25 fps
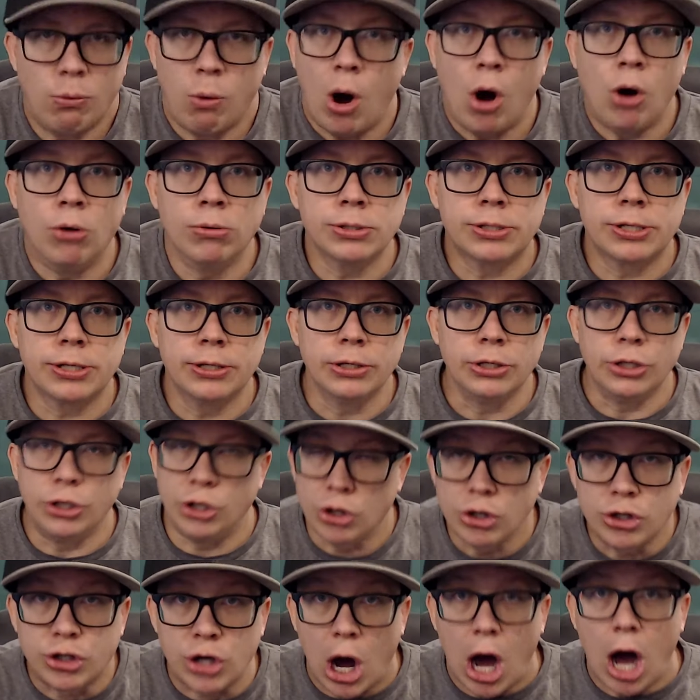won't.
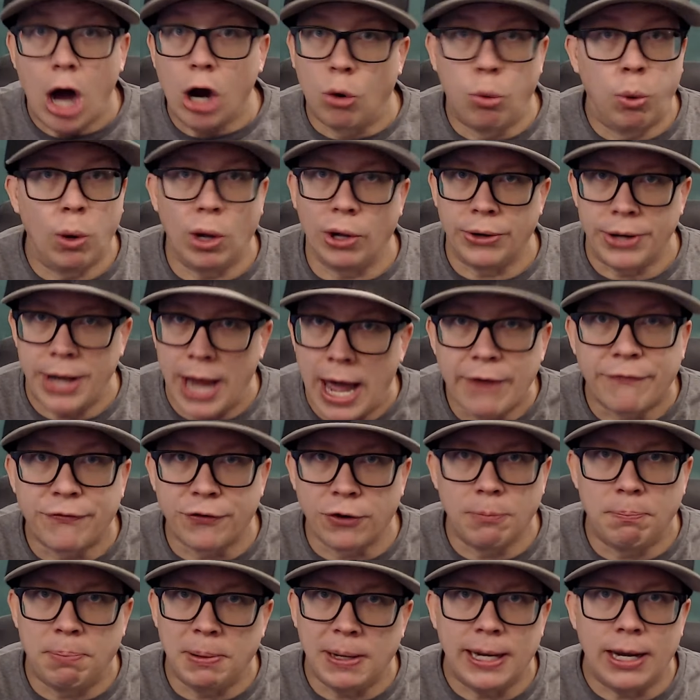Your dog will
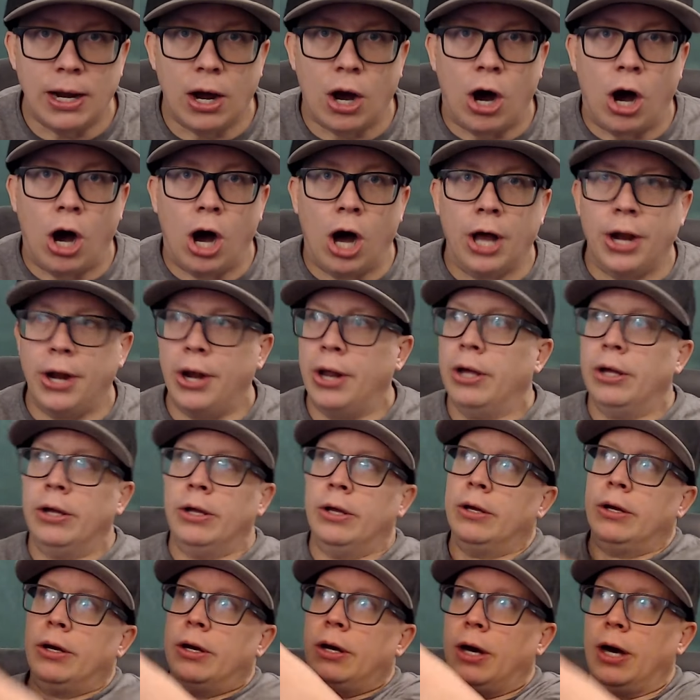never be on
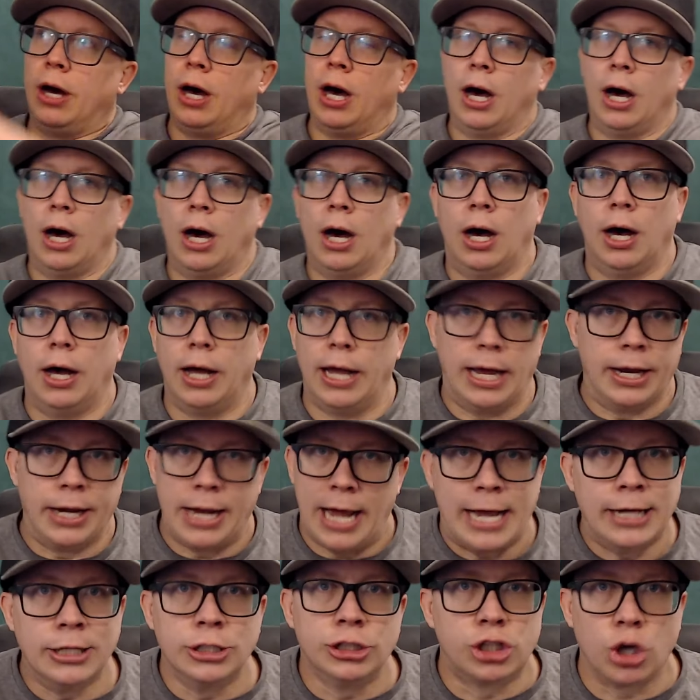an
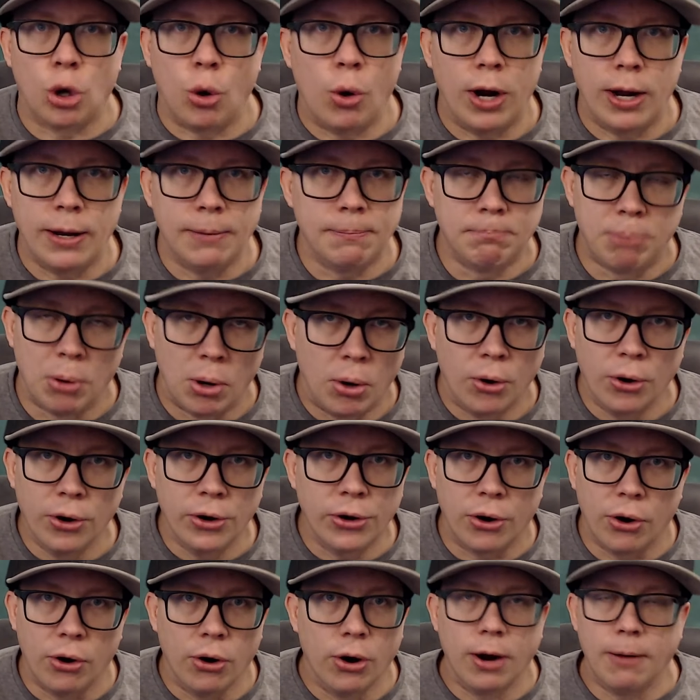Enjoy board
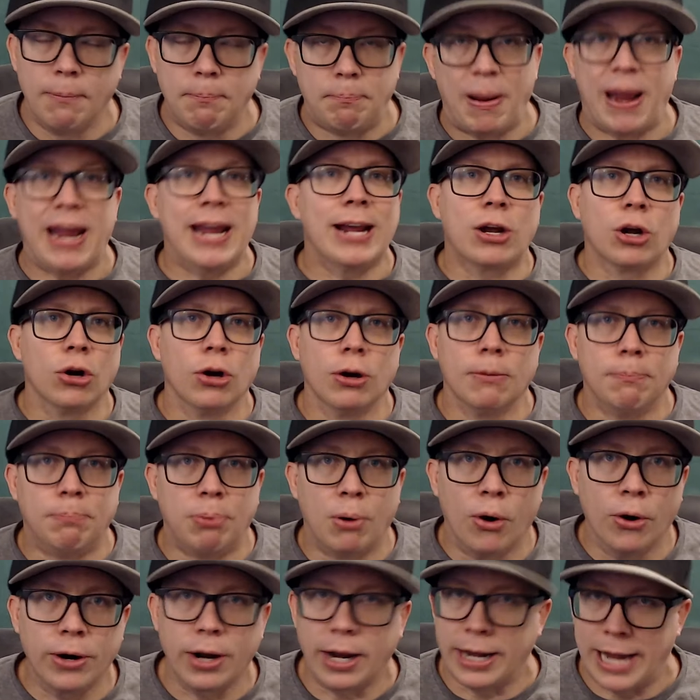or a Baker
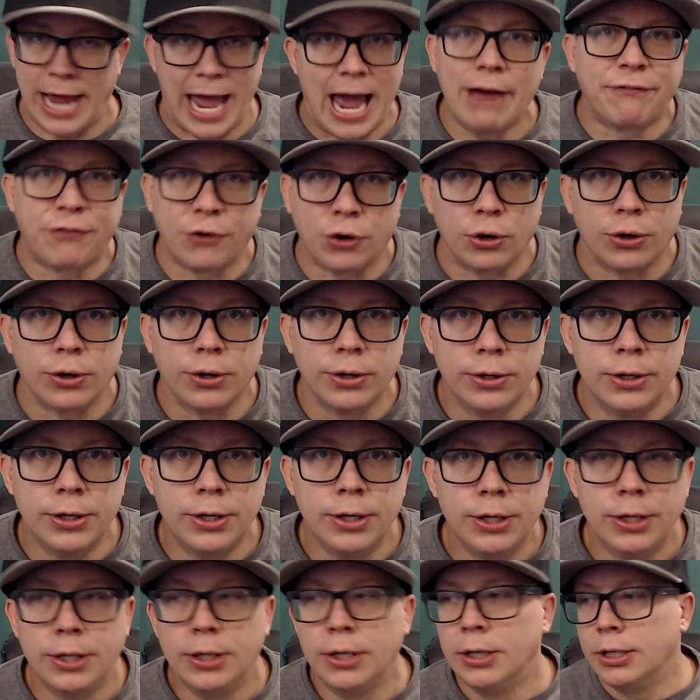board ever.
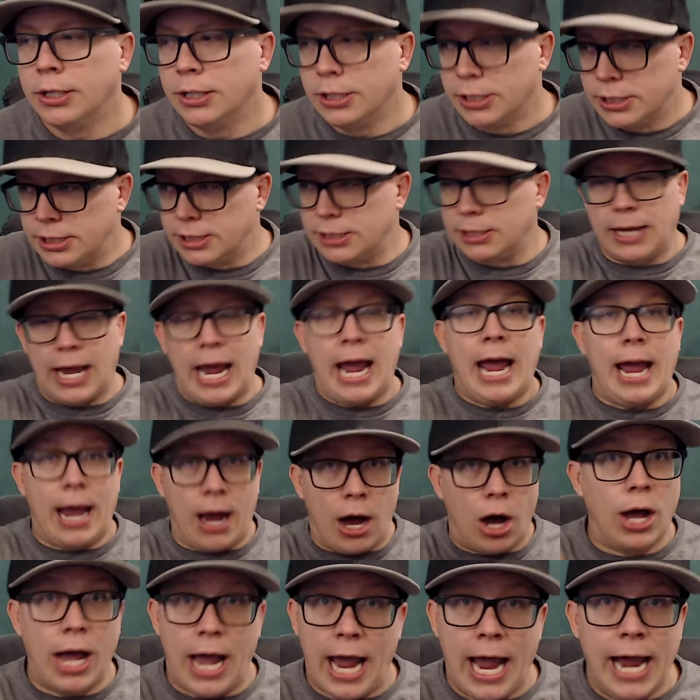
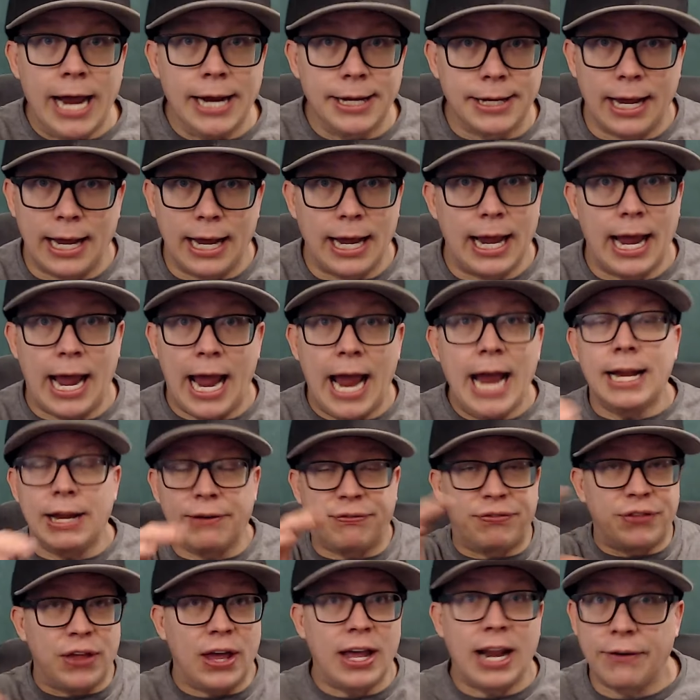And
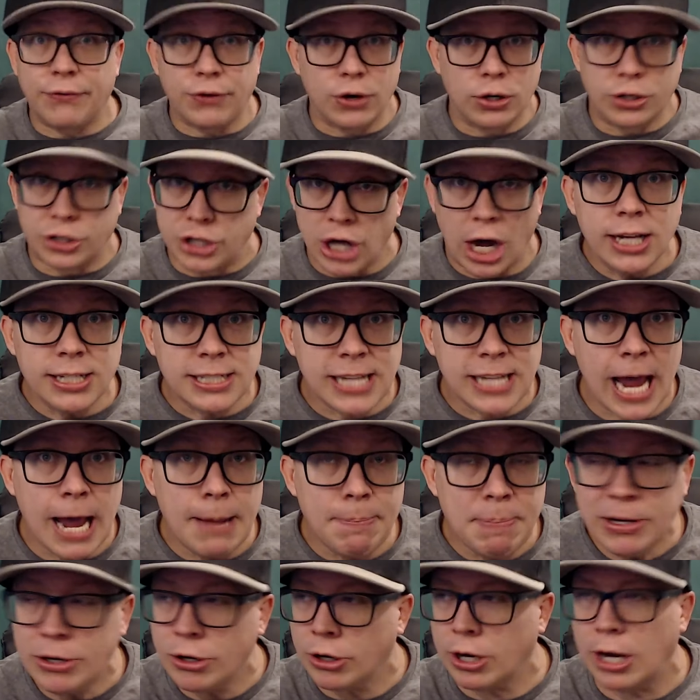if it ever does
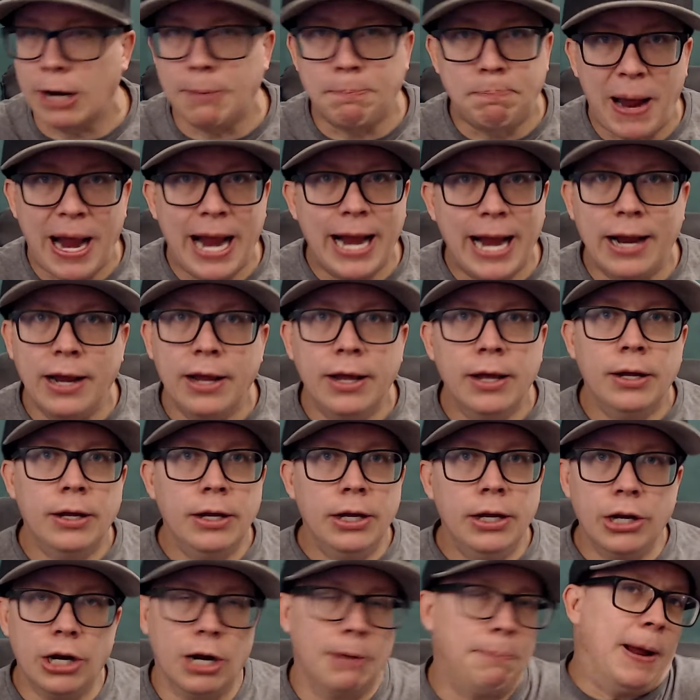happen, you're gonna pay
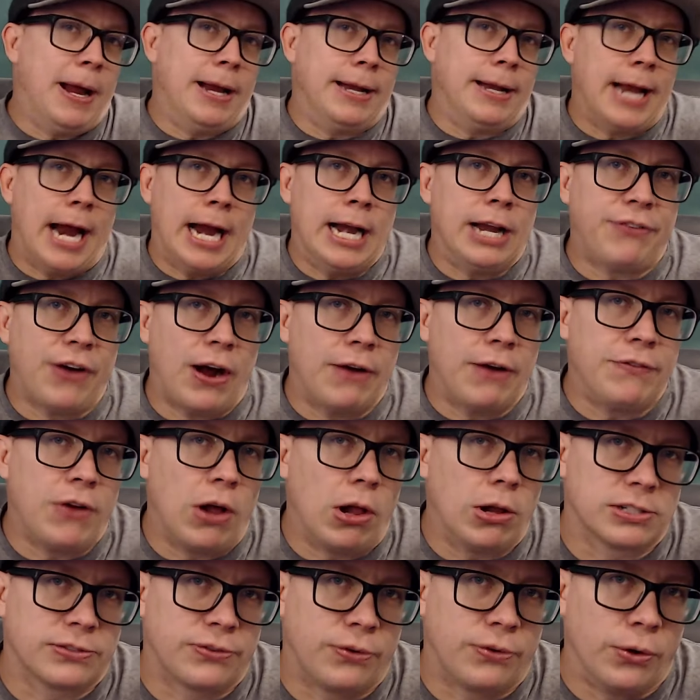
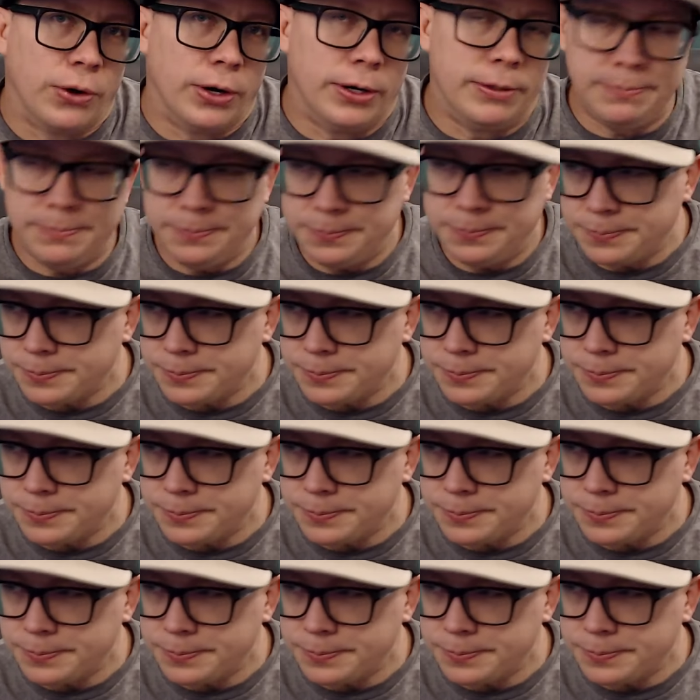$95 for it,